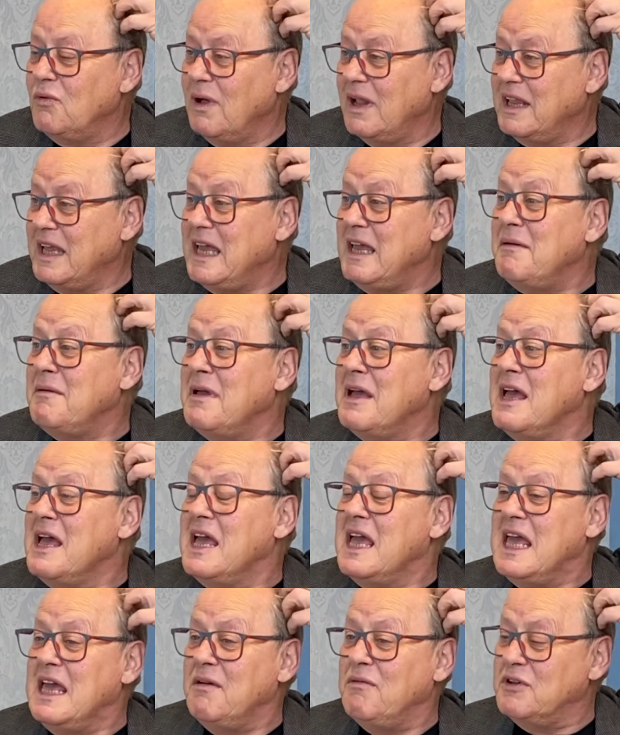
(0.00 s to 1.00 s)
Well,
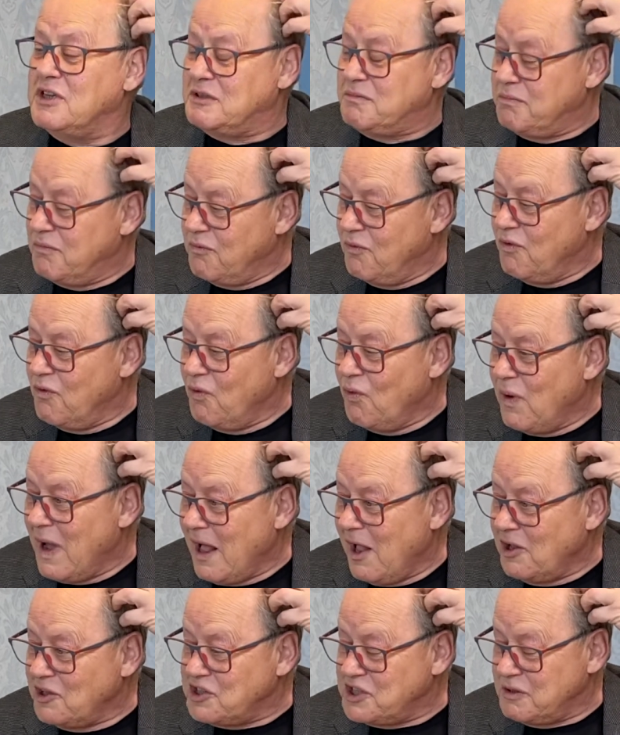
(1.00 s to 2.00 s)
he was
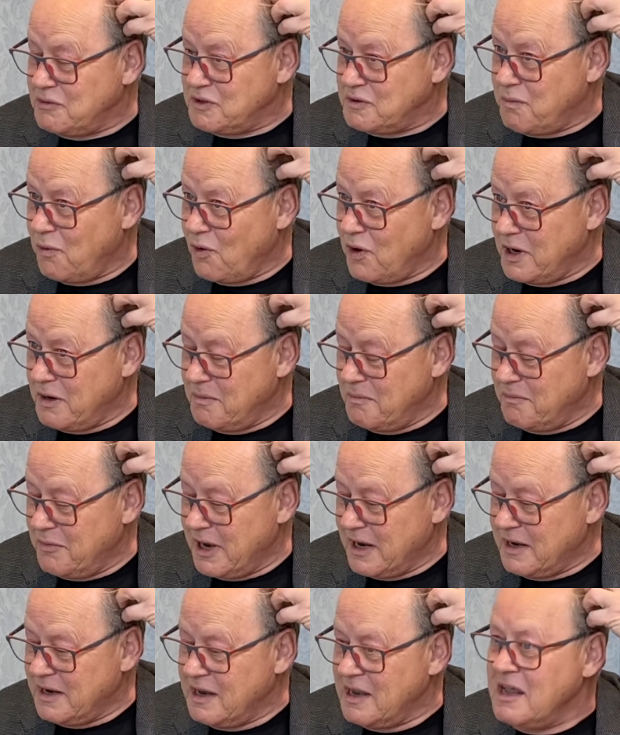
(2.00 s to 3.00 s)
Welsh. He was born in
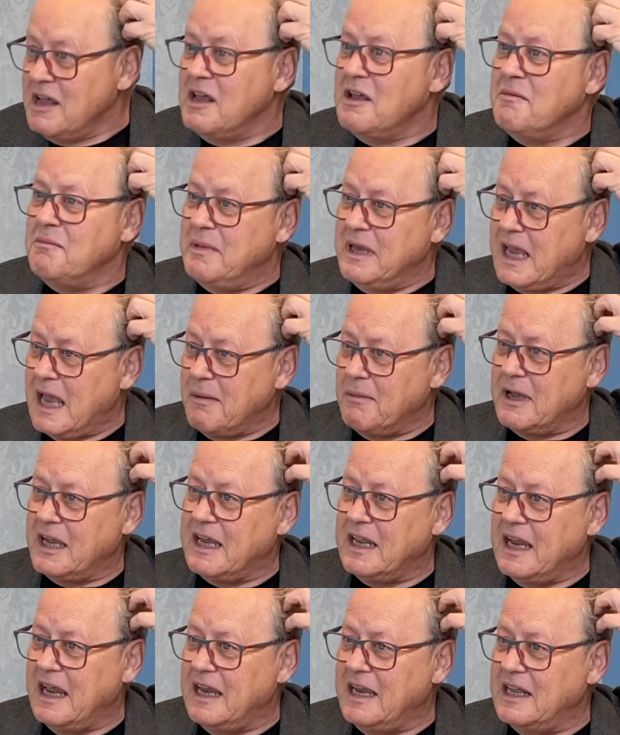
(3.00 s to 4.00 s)
Britain, became a
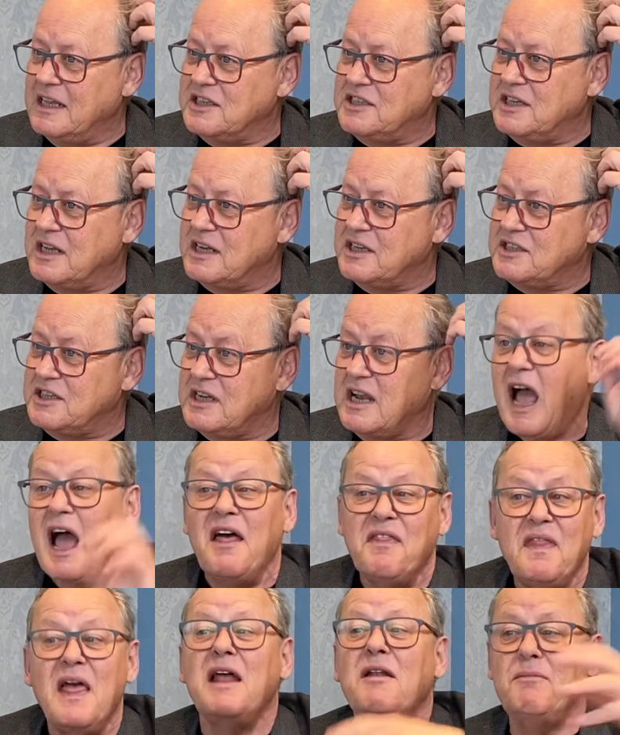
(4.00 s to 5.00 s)
Canadian citizen,
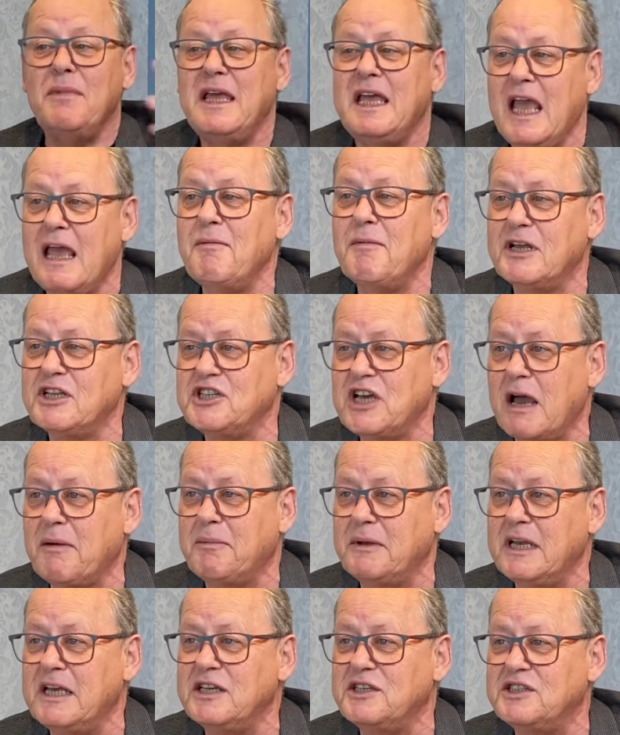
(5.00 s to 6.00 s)
and then became a
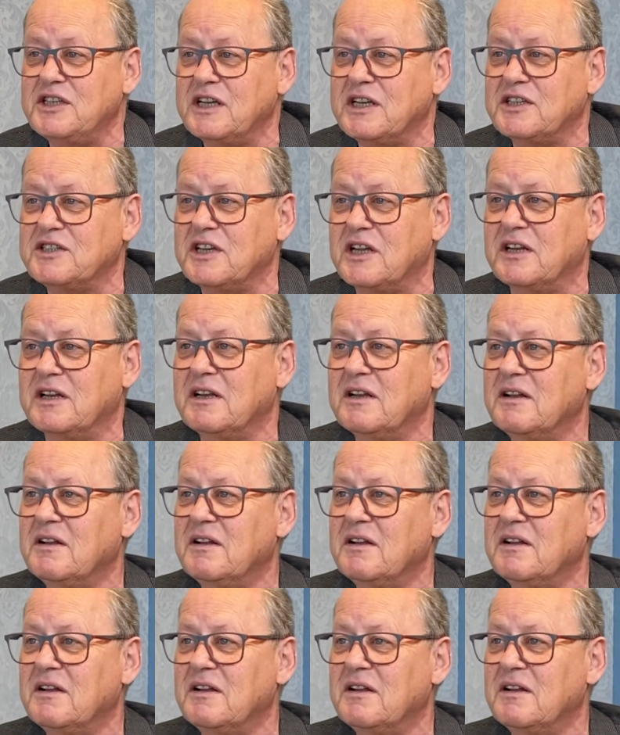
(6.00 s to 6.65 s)
Japanese citizen.